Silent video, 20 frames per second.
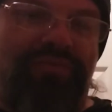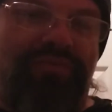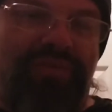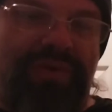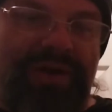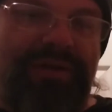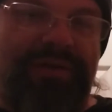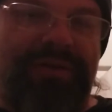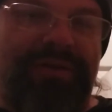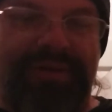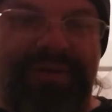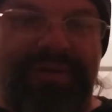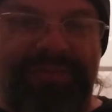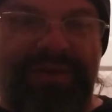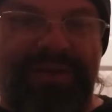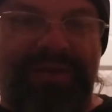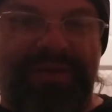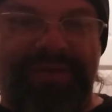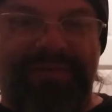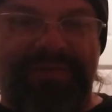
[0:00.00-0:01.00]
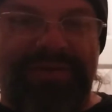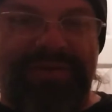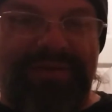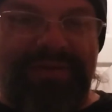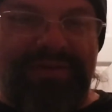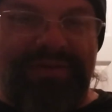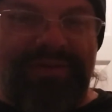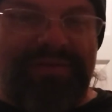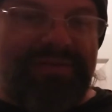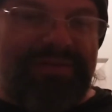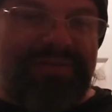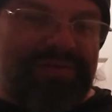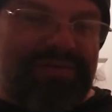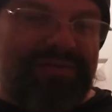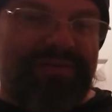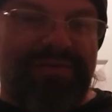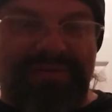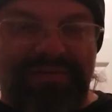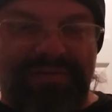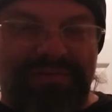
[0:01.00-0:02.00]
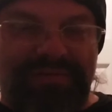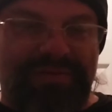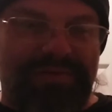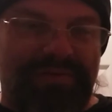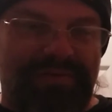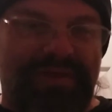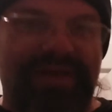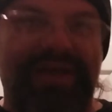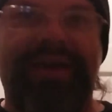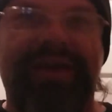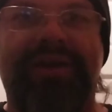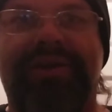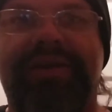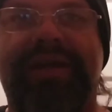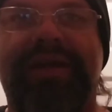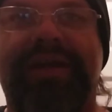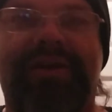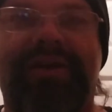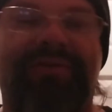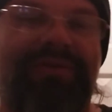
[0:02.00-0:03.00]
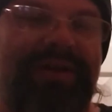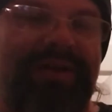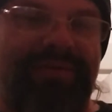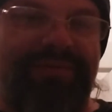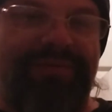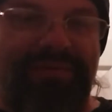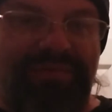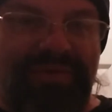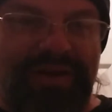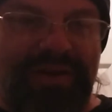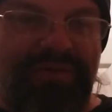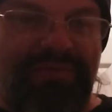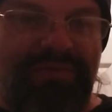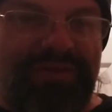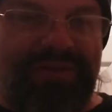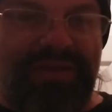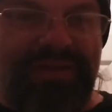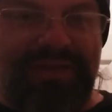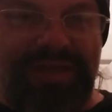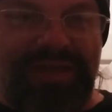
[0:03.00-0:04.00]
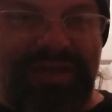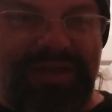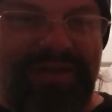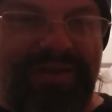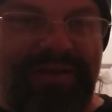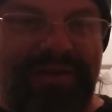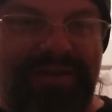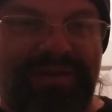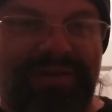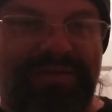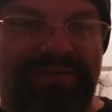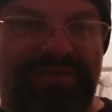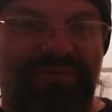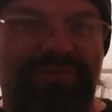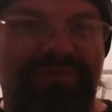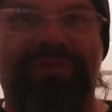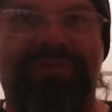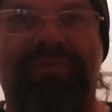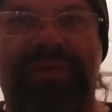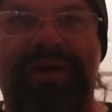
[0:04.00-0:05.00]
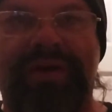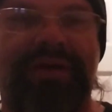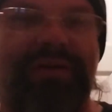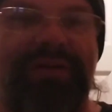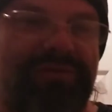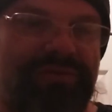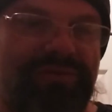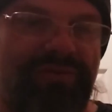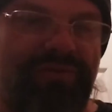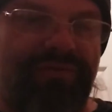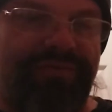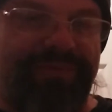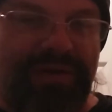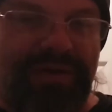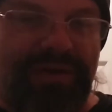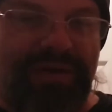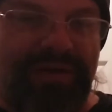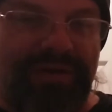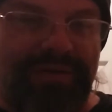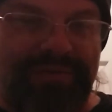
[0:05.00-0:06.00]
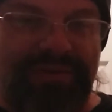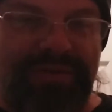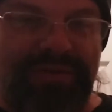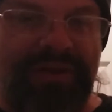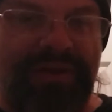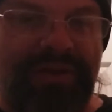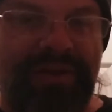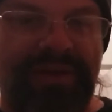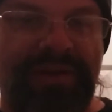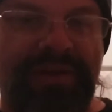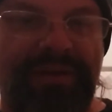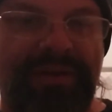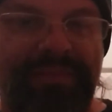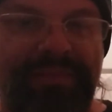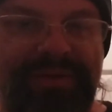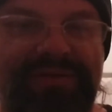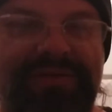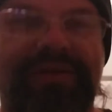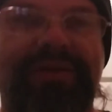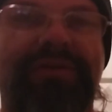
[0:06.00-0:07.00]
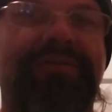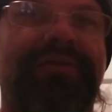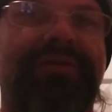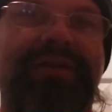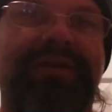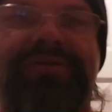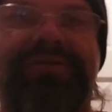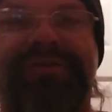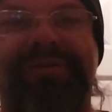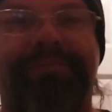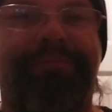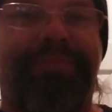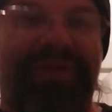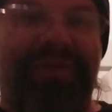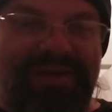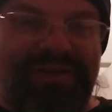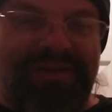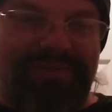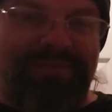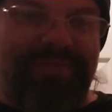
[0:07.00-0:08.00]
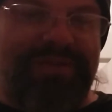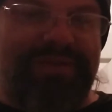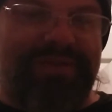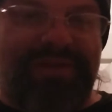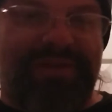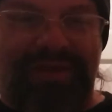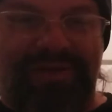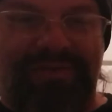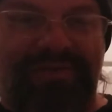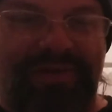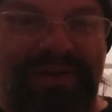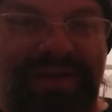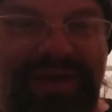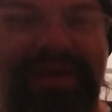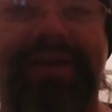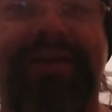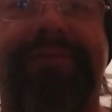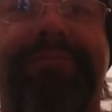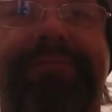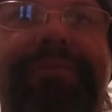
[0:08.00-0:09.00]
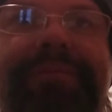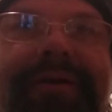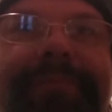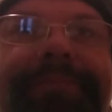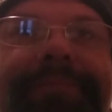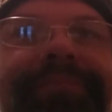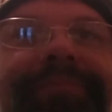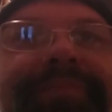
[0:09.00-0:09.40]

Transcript: And we still need some placements here and there, but my youngest, son, the seven-year-old, I have lots of